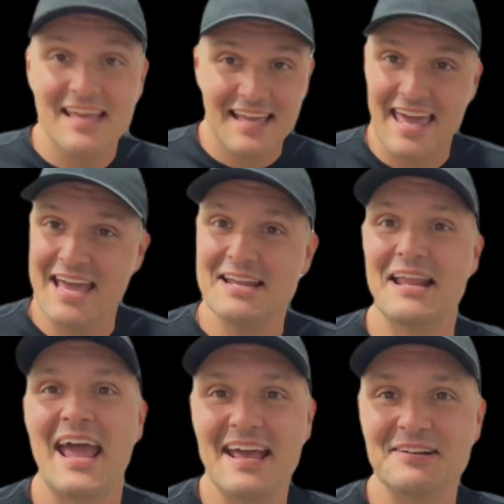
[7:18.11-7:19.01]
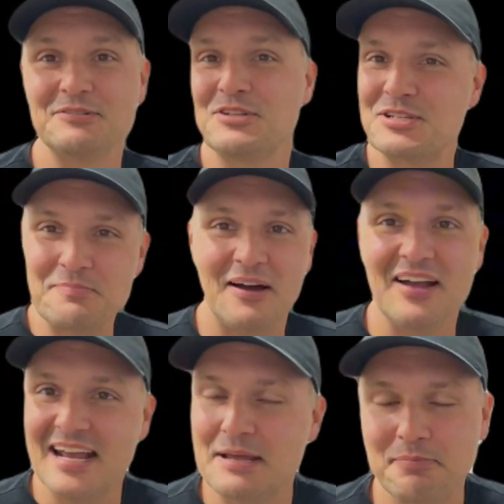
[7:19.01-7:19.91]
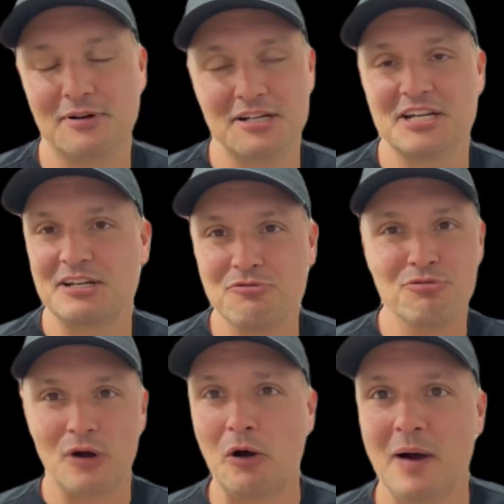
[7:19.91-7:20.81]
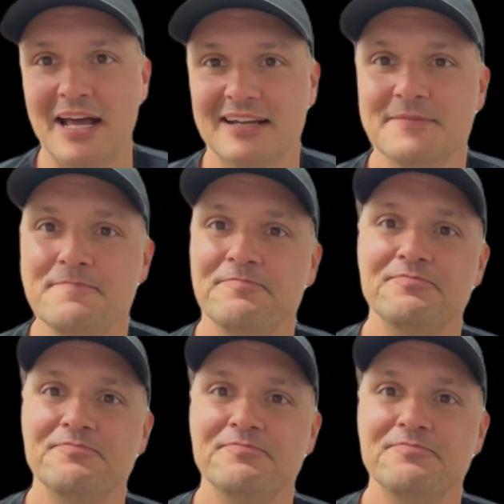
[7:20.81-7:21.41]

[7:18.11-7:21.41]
it can handle just about any project you throw at it.